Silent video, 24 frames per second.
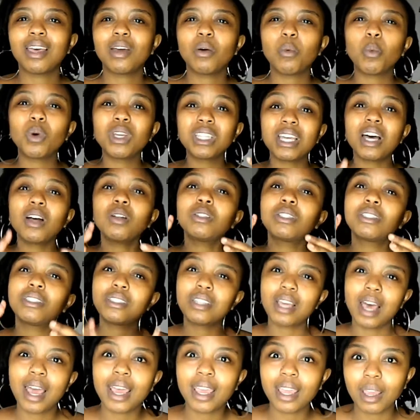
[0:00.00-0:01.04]
without
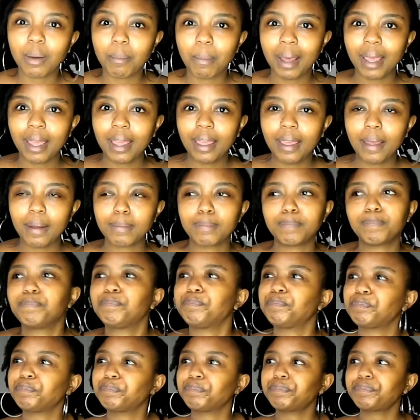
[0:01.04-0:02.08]
dyeing my hair.
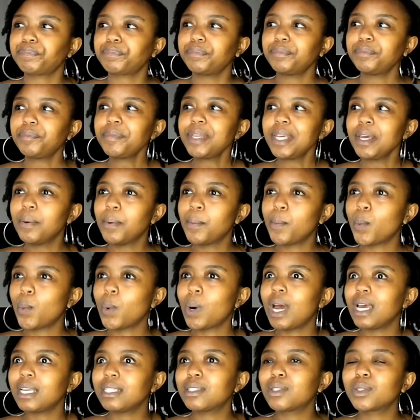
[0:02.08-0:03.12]

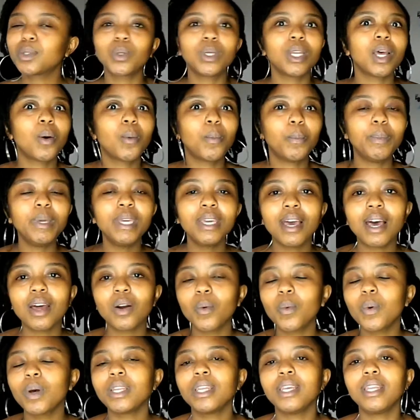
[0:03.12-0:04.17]
Right, so now me, I don't
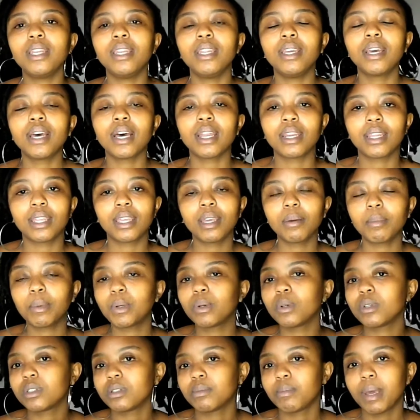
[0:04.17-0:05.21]
want any kind of
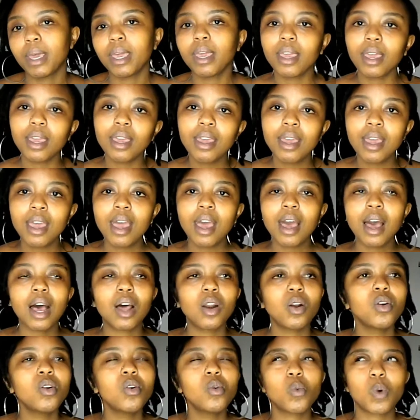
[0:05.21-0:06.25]
chemicals in my hair. I
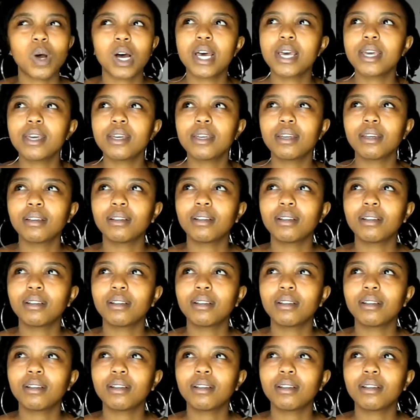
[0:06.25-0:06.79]
don't know why.